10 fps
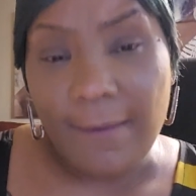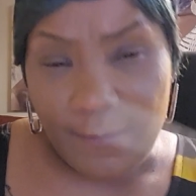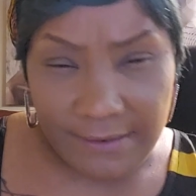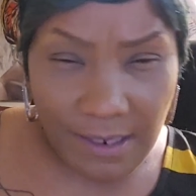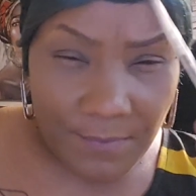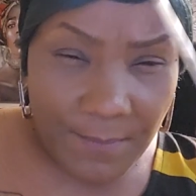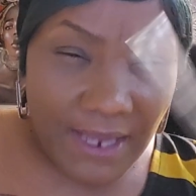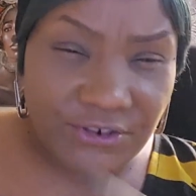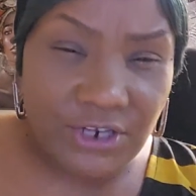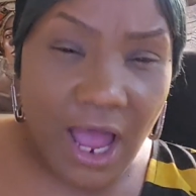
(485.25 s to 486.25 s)
Some of my
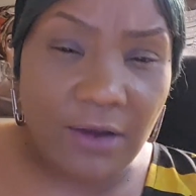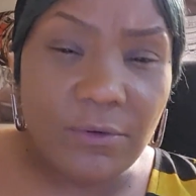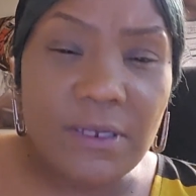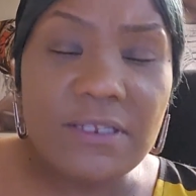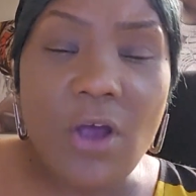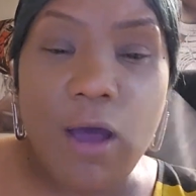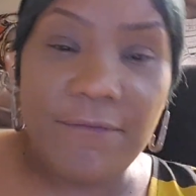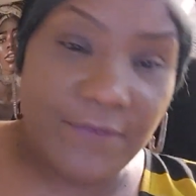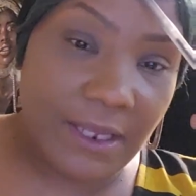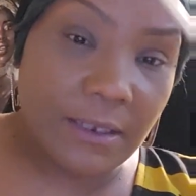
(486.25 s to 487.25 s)
chakras are
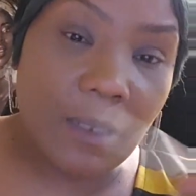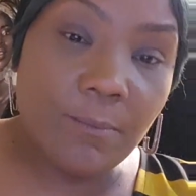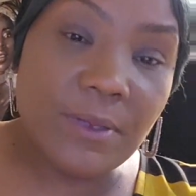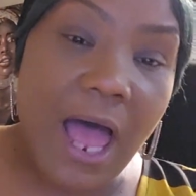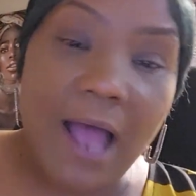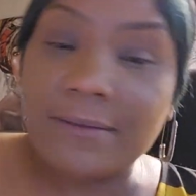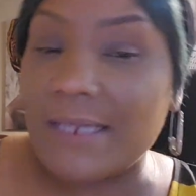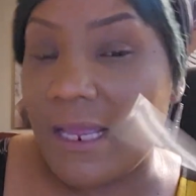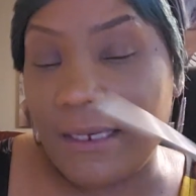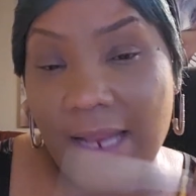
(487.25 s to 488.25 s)
feeling blocked,
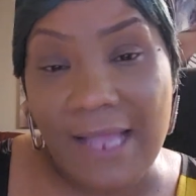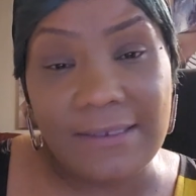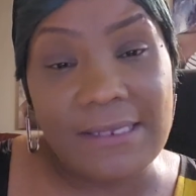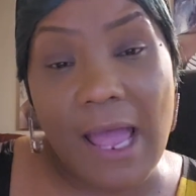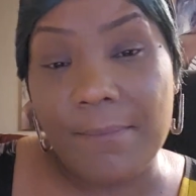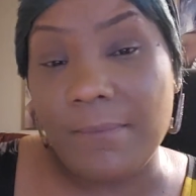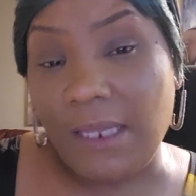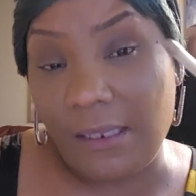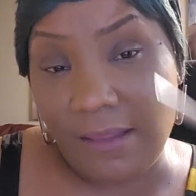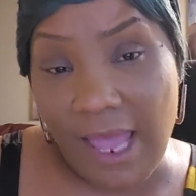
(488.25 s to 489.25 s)
and that's not
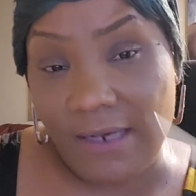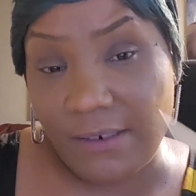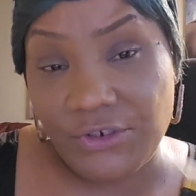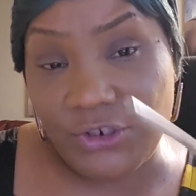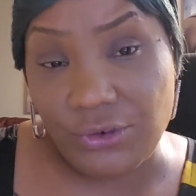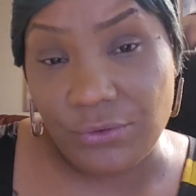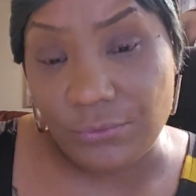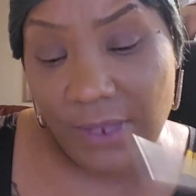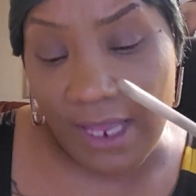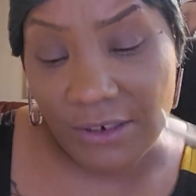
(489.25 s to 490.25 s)
me. That is you.
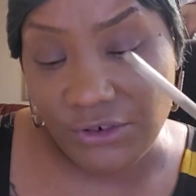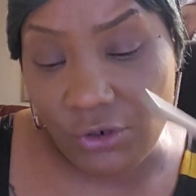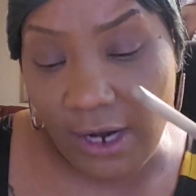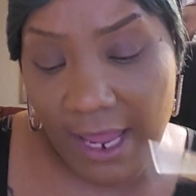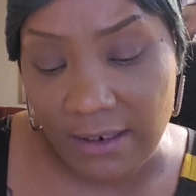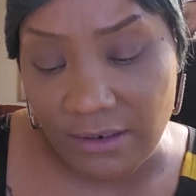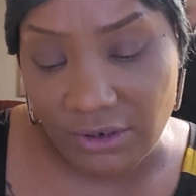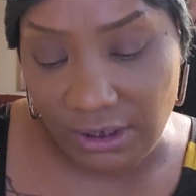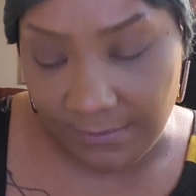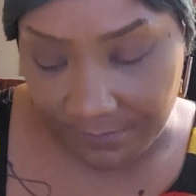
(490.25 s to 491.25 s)
That is your energy.